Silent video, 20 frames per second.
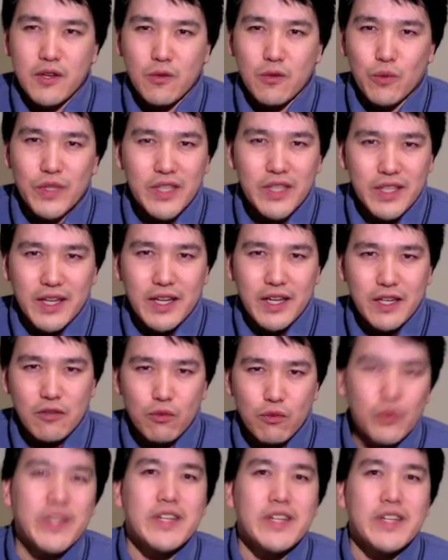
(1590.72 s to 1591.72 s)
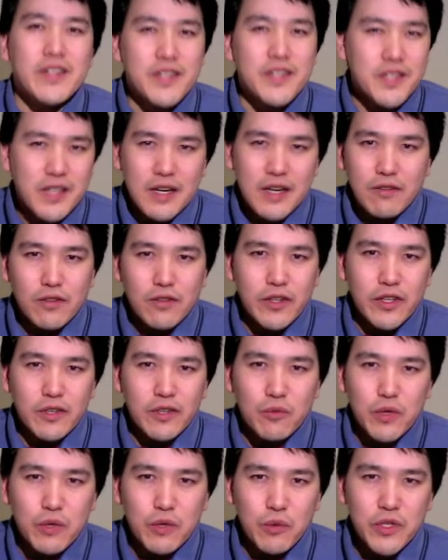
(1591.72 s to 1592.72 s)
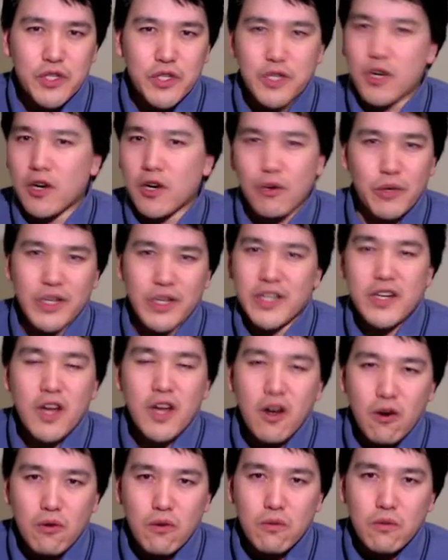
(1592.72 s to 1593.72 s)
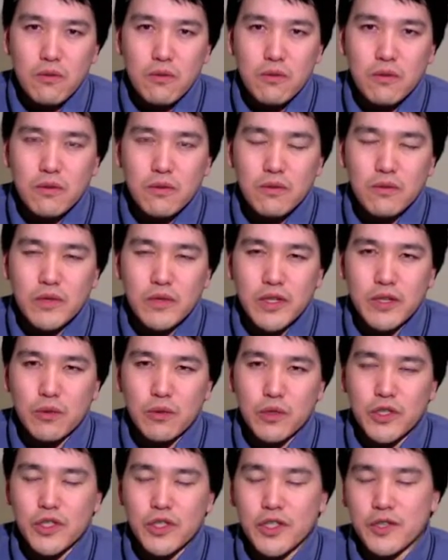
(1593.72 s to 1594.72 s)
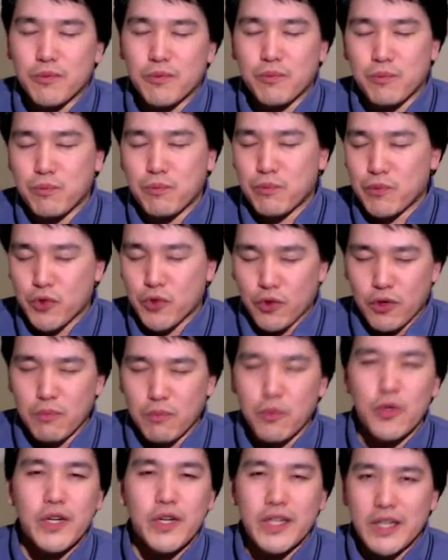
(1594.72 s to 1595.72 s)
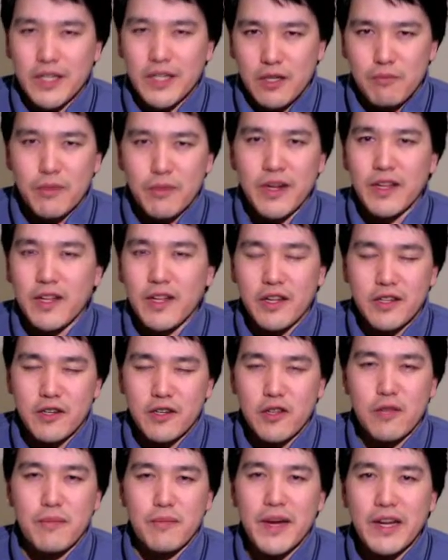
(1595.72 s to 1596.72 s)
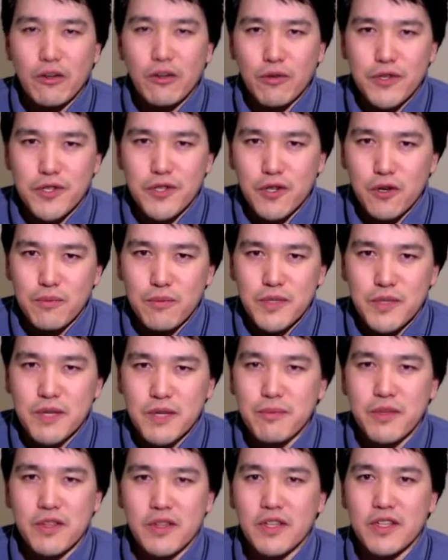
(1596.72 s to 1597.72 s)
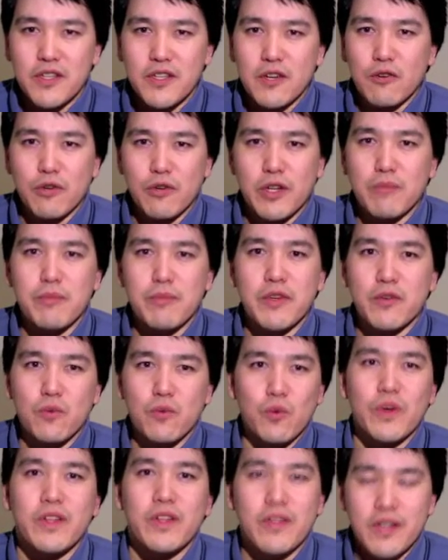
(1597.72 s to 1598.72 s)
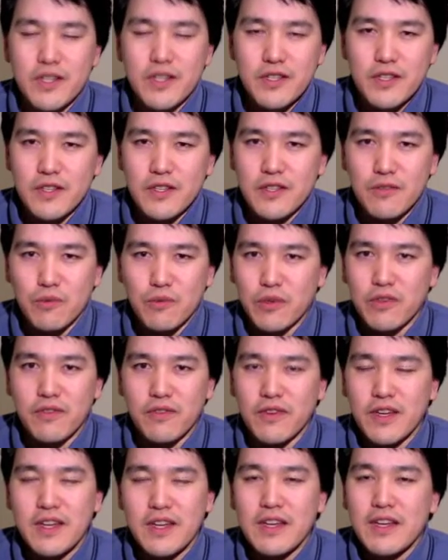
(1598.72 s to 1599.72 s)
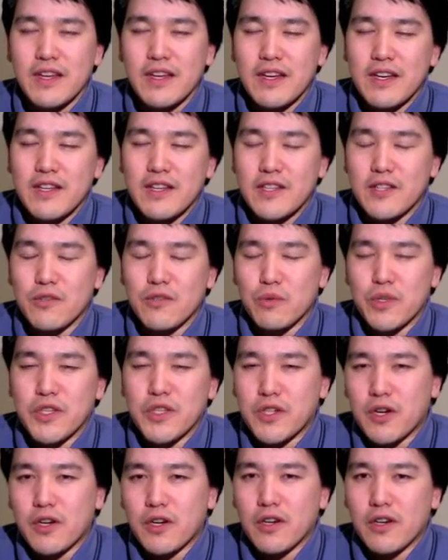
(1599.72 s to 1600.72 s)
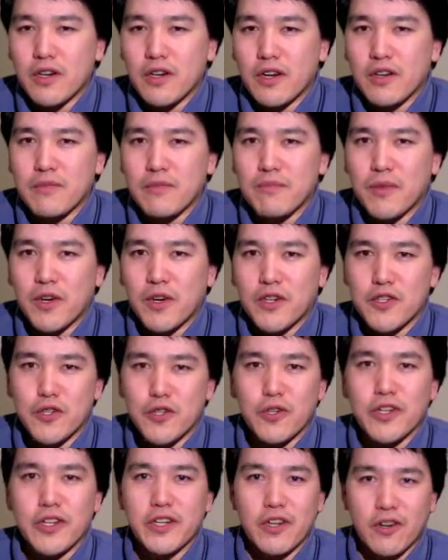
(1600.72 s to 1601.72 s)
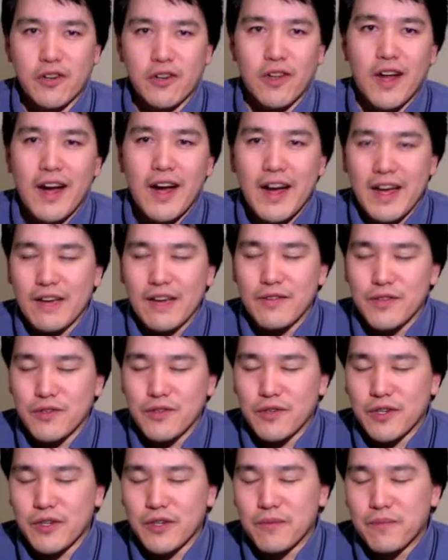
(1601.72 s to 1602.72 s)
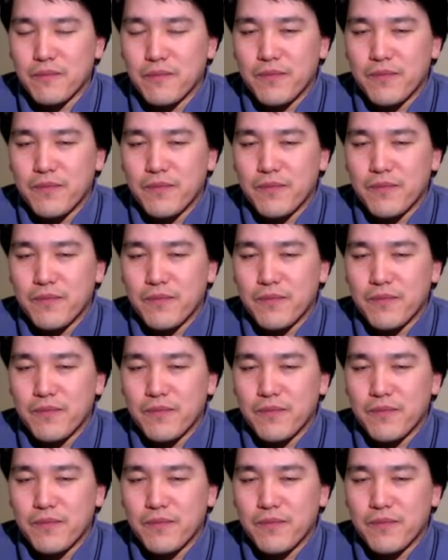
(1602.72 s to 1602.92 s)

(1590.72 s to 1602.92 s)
really kind of rediscovering what we should already know, right? We're just sort of putting under the microscope something that's already been with us since we started our journey, our lives, right?